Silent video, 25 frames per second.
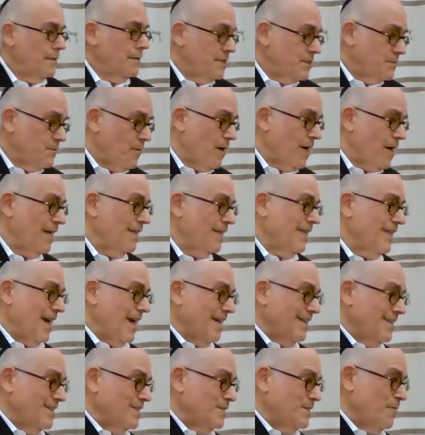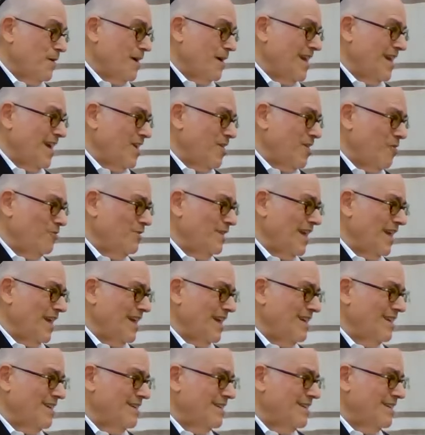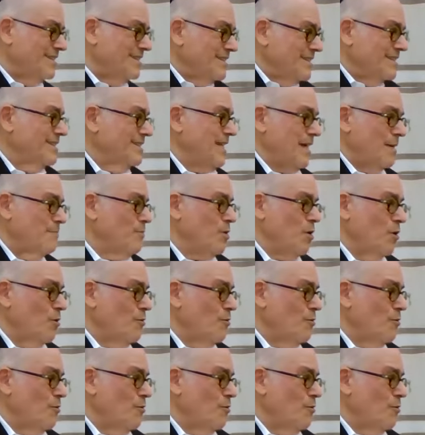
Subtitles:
This part I like, this part I don't like. It's the same